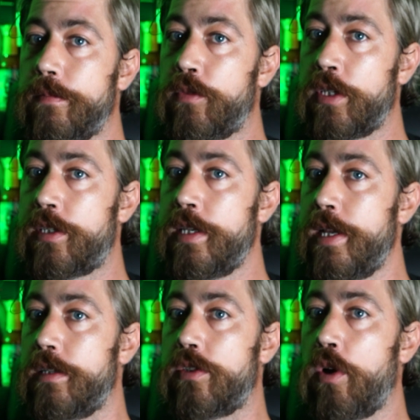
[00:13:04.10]
for the
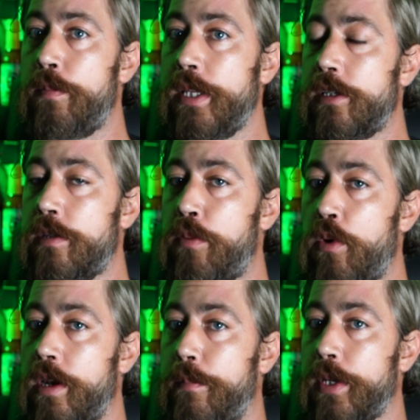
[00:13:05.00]
seeds, don't be
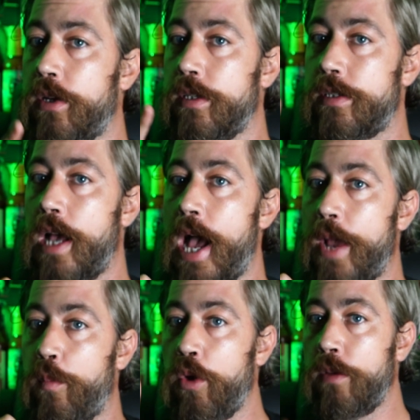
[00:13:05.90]
disappointed, because
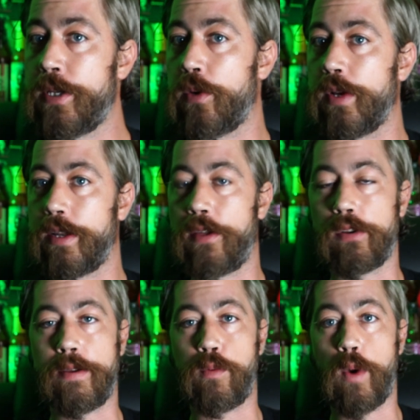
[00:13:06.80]
I will be doing
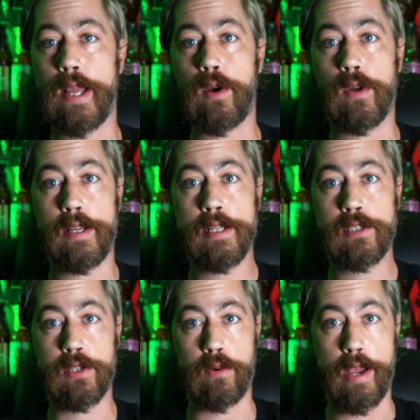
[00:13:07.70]
another giveaway on
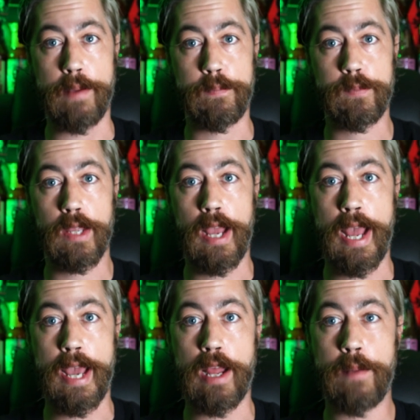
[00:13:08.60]
Instagram.
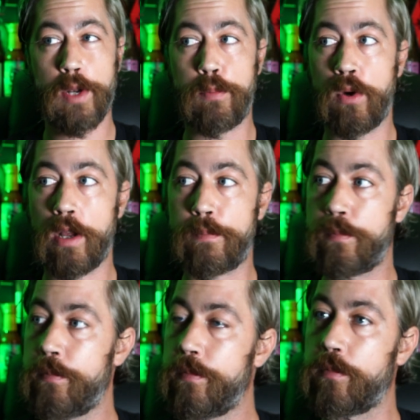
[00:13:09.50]
And I'm going to put up
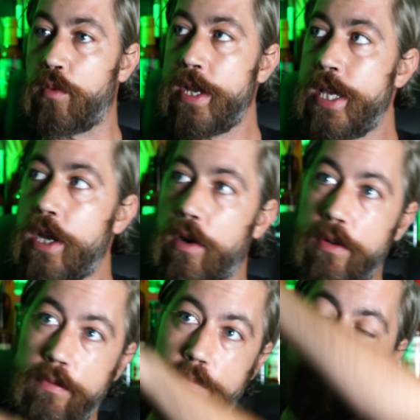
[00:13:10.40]
right here,
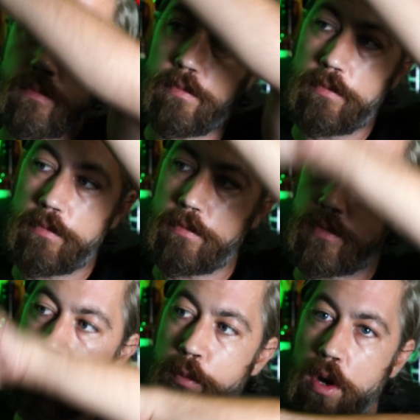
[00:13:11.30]

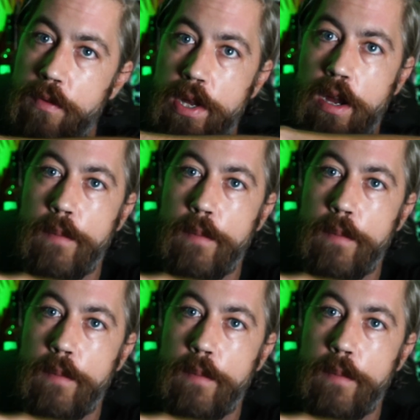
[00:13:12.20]
somewhere over here,